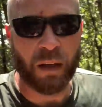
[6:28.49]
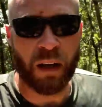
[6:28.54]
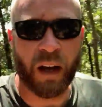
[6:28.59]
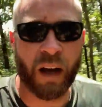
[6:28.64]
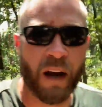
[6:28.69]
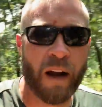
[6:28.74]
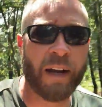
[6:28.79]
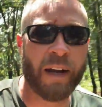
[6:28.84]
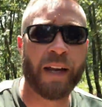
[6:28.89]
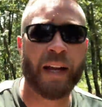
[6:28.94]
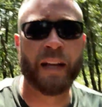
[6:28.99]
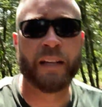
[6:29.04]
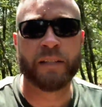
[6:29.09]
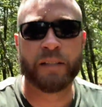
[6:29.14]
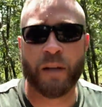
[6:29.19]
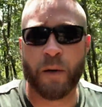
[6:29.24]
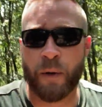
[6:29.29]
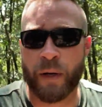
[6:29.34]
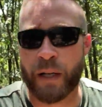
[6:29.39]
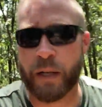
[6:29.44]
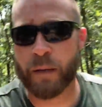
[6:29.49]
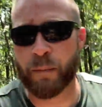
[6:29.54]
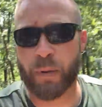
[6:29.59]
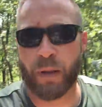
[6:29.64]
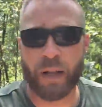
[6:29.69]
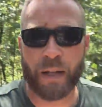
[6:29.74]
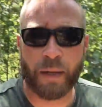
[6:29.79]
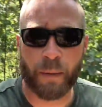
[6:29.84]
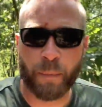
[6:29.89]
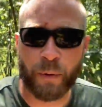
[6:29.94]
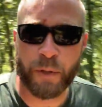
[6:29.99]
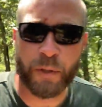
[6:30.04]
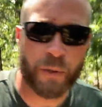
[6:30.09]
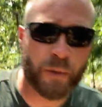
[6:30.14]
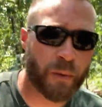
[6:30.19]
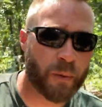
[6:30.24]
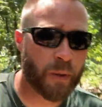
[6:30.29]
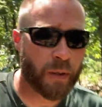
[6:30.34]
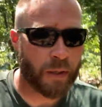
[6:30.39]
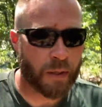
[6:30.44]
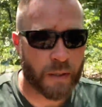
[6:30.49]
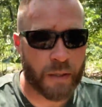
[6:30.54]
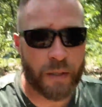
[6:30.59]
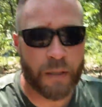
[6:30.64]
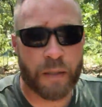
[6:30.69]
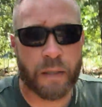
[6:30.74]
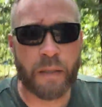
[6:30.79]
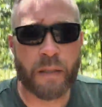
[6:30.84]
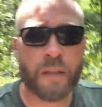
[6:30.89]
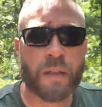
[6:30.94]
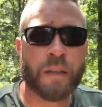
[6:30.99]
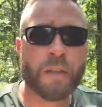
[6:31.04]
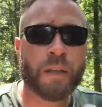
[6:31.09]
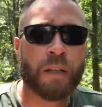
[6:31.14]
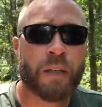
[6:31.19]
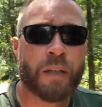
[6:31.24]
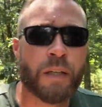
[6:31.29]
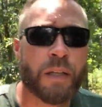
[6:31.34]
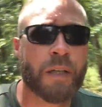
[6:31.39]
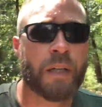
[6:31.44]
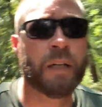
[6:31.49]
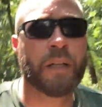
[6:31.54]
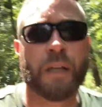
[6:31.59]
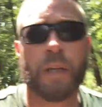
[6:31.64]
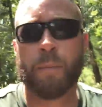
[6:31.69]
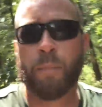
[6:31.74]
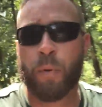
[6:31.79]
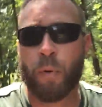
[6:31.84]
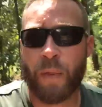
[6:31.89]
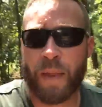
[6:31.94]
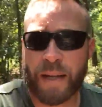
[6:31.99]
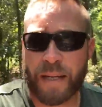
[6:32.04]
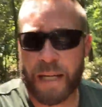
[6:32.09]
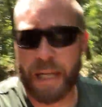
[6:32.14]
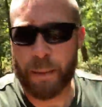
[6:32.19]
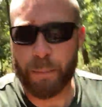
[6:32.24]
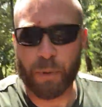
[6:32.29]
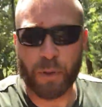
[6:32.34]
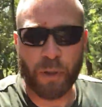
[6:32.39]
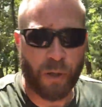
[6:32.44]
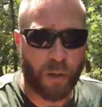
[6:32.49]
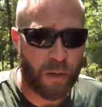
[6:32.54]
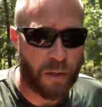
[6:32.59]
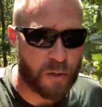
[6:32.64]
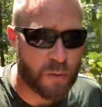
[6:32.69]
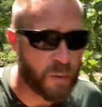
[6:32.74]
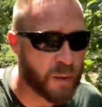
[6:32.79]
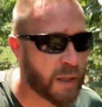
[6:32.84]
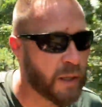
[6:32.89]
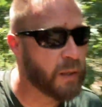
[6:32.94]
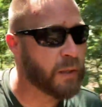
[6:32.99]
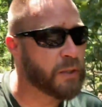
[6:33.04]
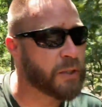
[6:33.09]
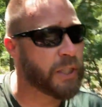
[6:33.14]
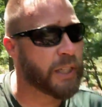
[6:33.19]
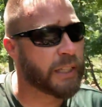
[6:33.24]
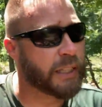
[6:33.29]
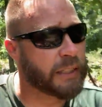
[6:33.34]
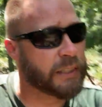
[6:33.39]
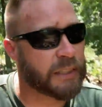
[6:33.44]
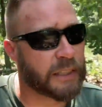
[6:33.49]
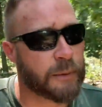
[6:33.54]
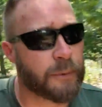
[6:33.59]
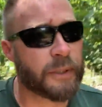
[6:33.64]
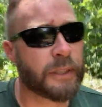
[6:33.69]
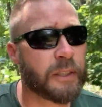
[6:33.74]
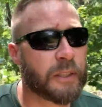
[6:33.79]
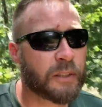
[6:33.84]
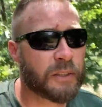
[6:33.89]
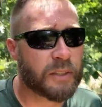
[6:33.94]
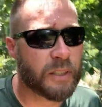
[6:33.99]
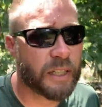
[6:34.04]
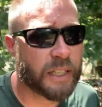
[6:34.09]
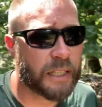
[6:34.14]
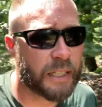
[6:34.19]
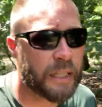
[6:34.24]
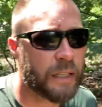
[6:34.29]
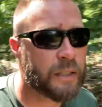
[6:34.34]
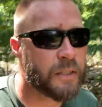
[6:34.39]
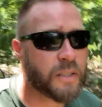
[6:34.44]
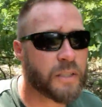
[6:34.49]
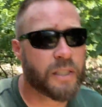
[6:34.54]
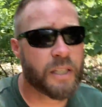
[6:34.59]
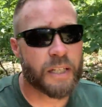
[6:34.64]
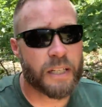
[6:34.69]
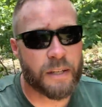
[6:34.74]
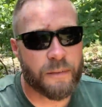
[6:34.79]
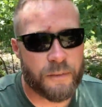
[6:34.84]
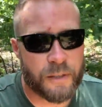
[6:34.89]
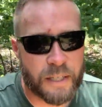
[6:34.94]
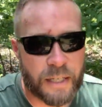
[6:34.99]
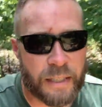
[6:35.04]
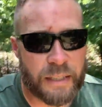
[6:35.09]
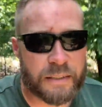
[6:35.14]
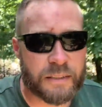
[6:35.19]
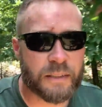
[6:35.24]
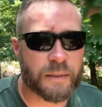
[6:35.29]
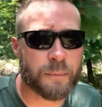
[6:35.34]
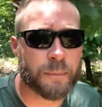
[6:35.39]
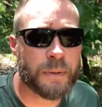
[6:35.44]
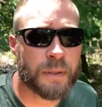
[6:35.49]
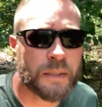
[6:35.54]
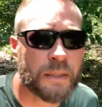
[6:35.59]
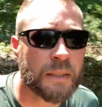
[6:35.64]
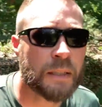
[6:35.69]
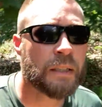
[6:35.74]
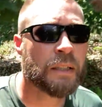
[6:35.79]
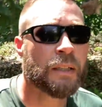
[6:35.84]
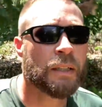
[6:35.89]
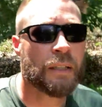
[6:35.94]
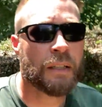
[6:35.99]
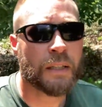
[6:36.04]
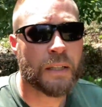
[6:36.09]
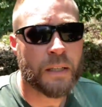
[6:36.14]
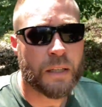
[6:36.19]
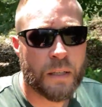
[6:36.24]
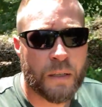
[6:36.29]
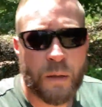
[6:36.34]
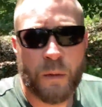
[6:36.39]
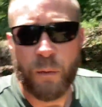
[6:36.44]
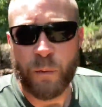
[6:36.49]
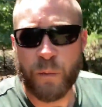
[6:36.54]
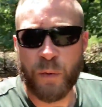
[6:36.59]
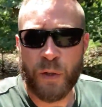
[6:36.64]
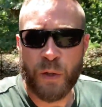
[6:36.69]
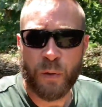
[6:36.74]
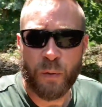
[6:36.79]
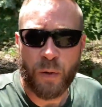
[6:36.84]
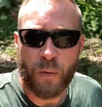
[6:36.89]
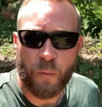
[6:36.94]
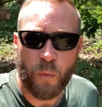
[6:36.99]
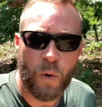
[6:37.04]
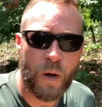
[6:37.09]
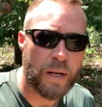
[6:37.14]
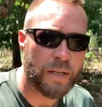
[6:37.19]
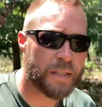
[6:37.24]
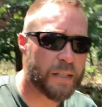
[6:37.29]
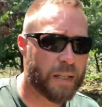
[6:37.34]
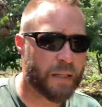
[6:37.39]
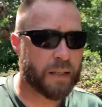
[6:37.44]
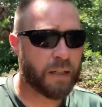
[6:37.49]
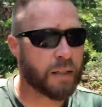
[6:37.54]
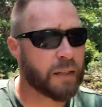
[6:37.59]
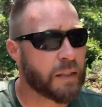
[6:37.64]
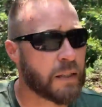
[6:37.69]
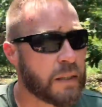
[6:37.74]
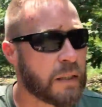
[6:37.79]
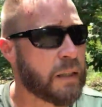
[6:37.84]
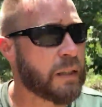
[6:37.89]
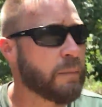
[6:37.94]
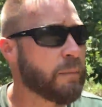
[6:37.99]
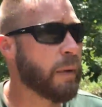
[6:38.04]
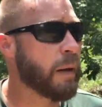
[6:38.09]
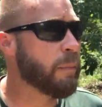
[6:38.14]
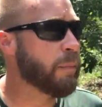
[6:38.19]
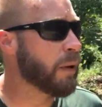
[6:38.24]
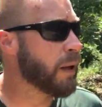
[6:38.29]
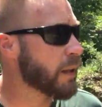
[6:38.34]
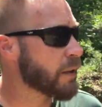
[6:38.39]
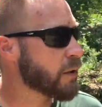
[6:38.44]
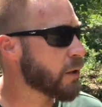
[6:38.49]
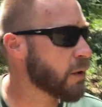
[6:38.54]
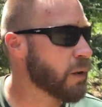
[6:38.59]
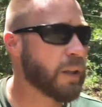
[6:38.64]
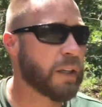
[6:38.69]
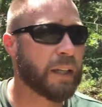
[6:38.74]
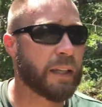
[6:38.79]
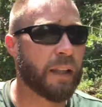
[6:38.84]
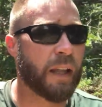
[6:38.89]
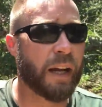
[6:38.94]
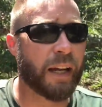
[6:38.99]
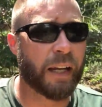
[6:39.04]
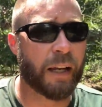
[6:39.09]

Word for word: All right, guys, going into plot number two. I'm going to pull that camera card as well and check and see what it looks like. Just going to give you guys some view of what my plots are looking like.